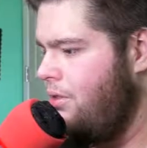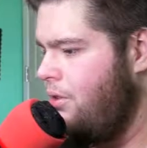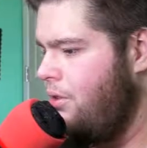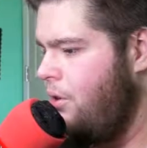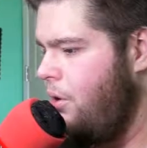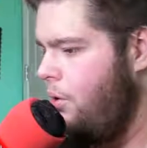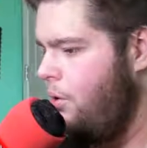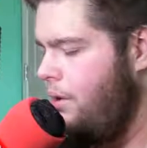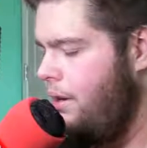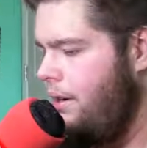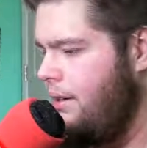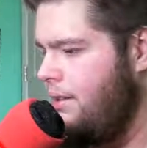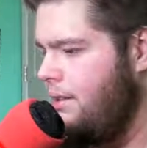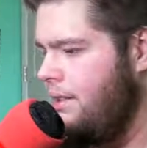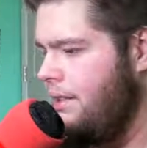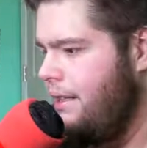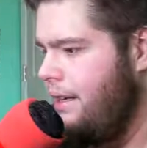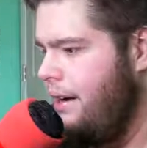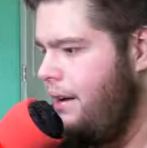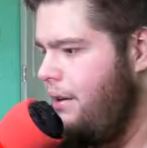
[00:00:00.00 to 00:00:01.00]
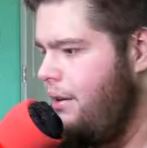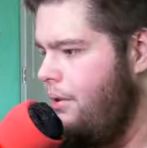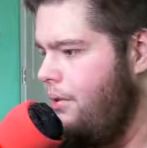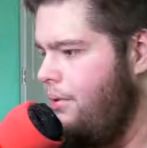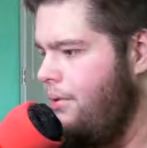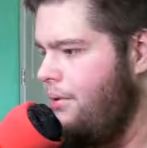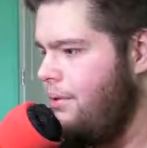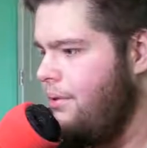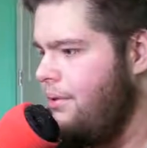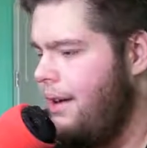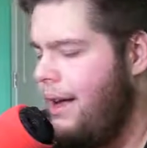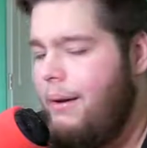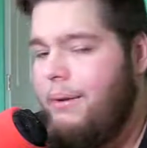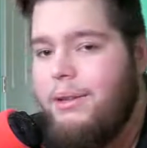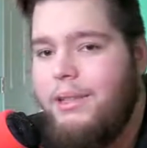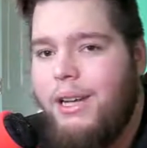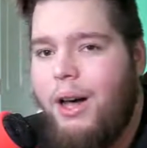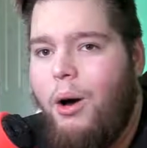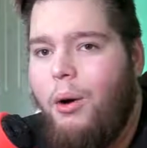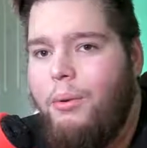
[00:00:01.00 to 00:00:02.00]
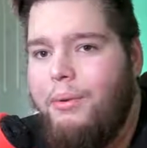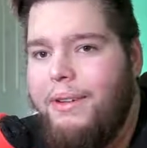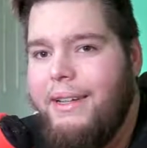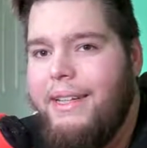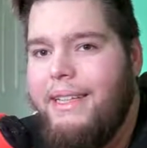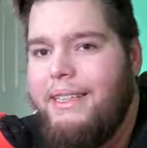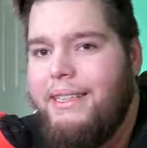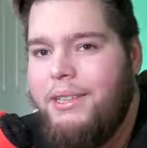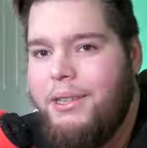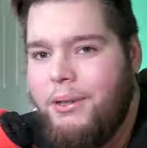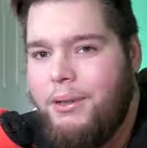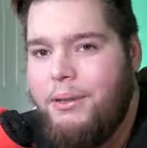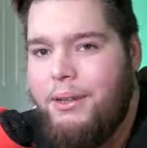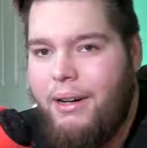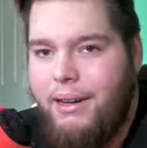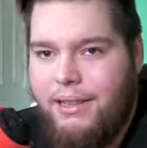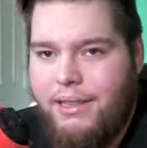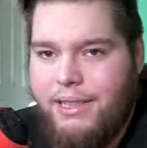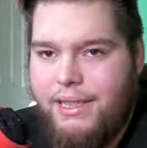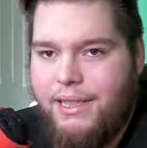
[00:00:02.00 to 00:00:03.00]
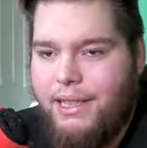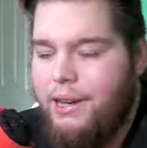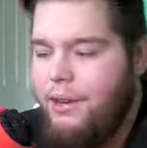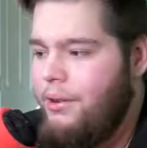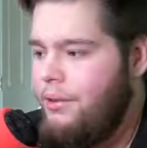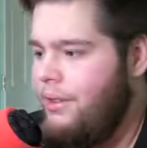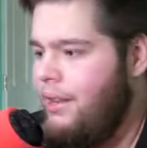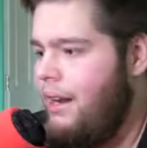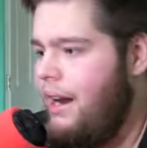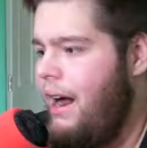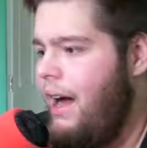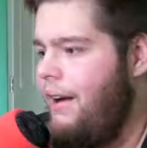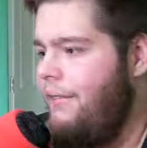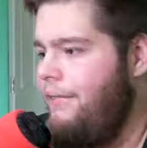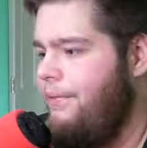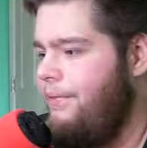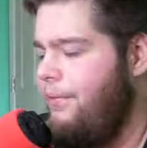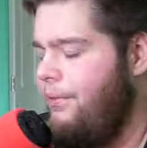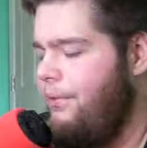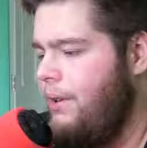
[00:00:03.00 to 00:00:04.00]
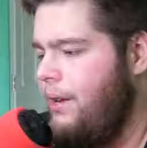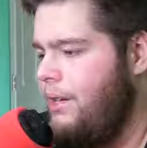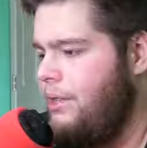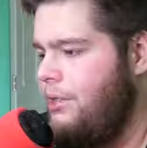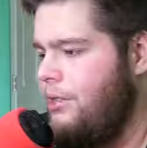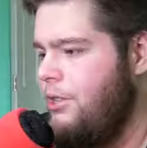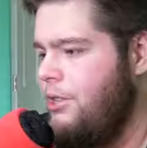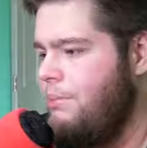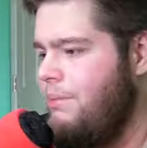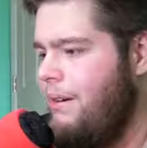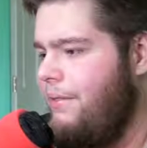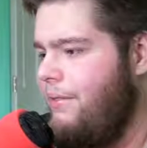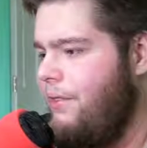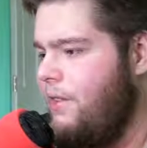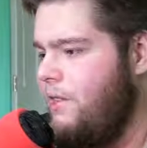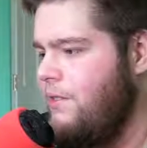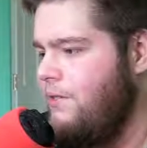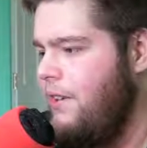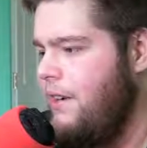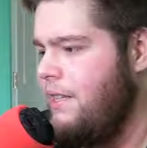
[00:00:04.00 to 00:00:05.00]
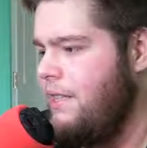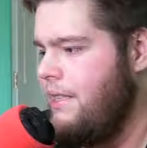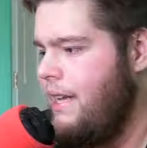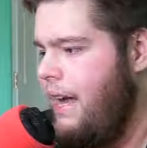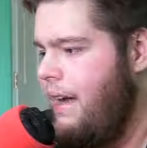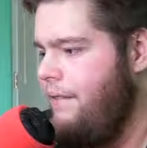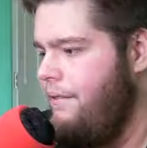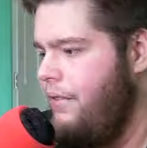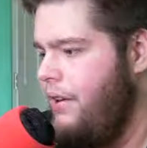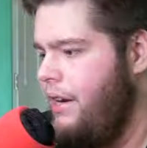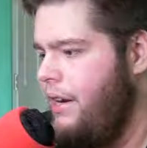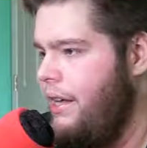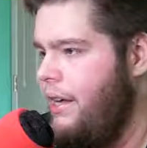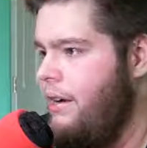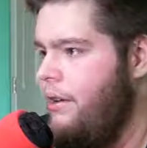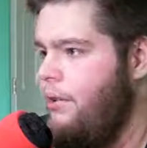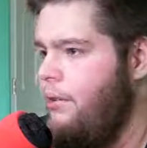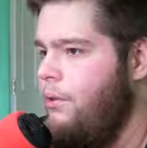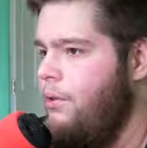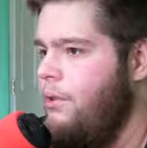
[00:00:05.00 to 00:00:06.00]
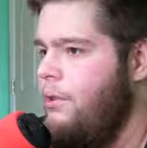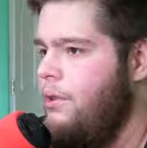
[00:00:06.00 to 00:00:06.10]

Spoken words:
2 years ago, it was only 2 years ago that I introduced my first face cam video